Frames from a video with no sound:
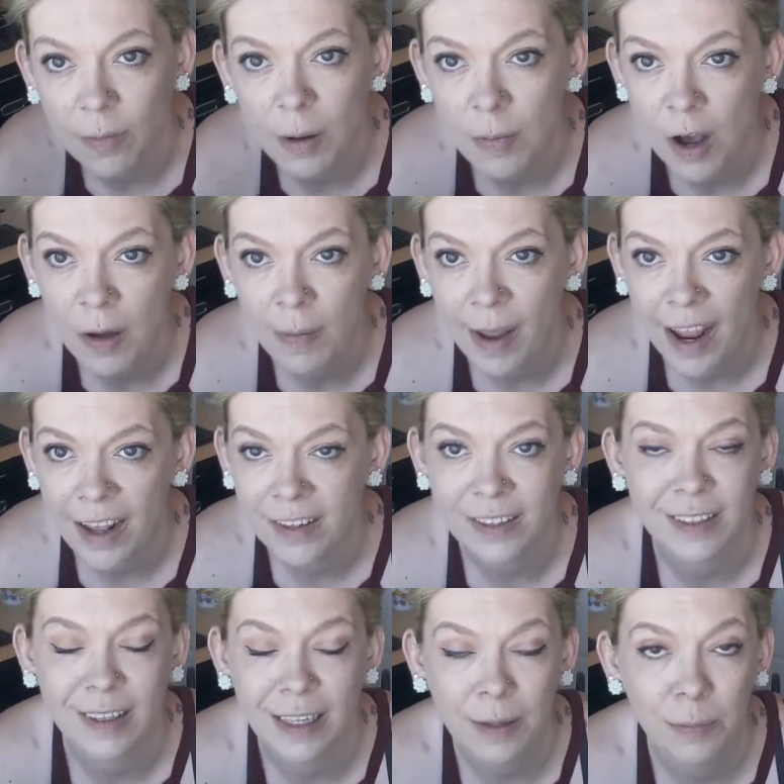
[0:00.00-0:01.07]
My mom
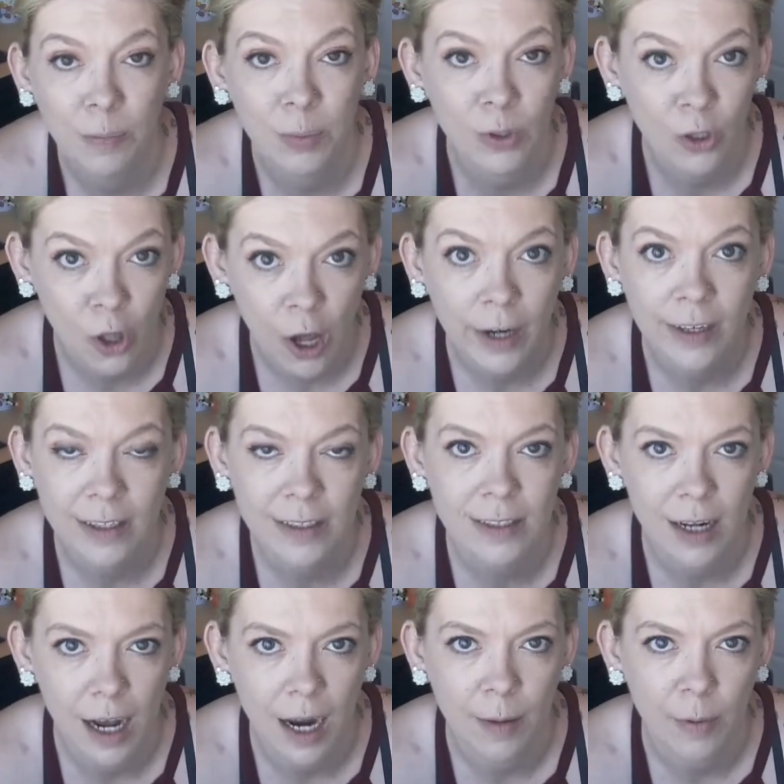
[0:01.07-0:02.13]
has the
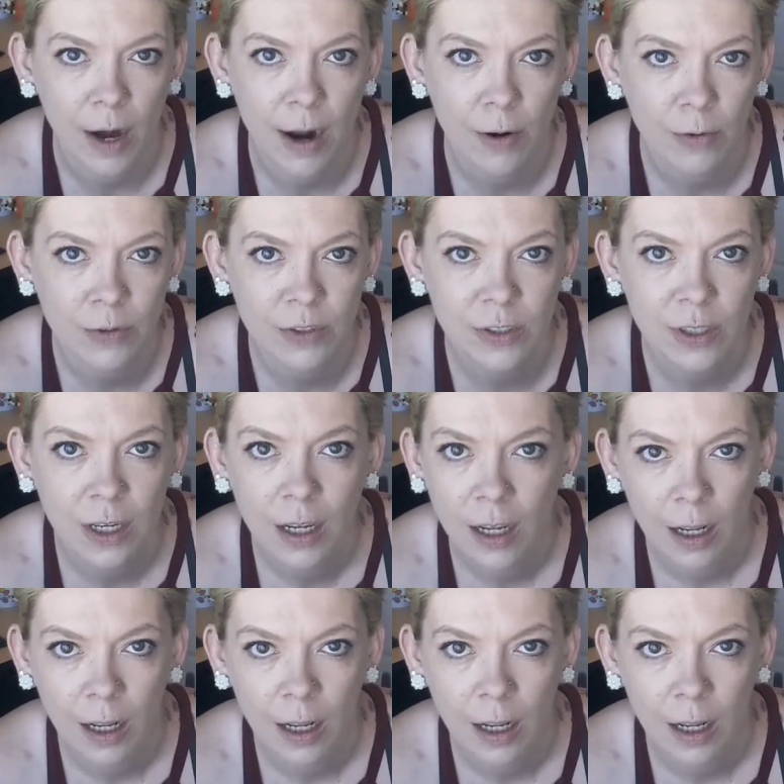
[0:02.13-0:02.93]
blondest eyebrows.